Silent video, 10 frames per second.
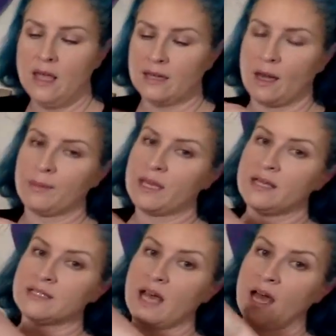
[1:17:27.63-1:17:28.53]
Now,
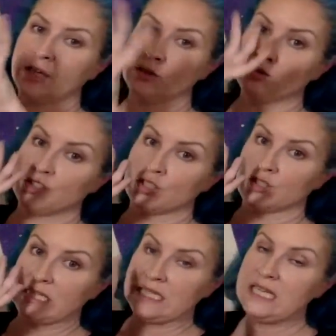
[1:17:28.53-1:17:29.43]
because I use
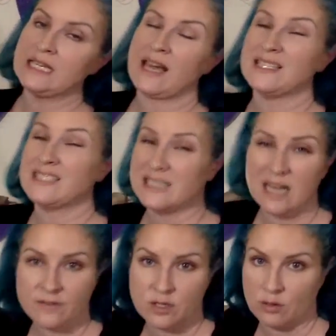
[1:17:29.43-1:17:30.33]
jersey knit, I didn't have
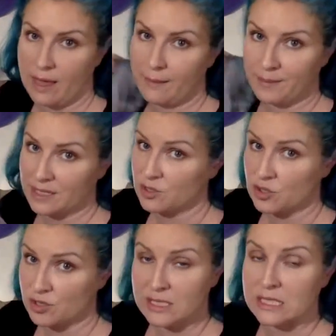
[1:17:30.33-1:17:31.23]
to do that because
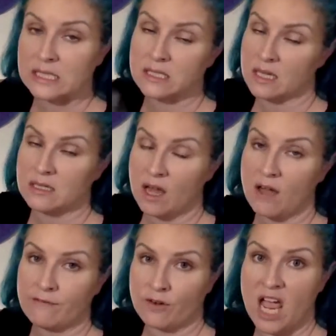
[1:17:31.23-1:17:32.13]
jersey knit does not
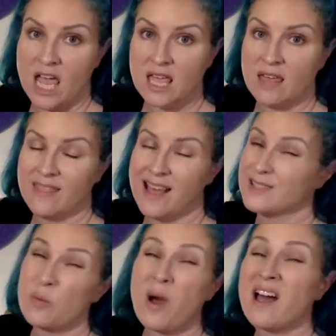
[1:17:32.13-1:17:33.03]
fray, and
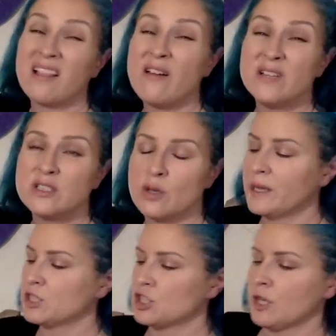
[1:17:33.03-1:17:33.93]
that's why I love it so
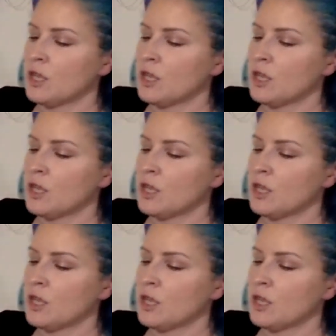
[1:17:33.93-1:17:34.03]
much.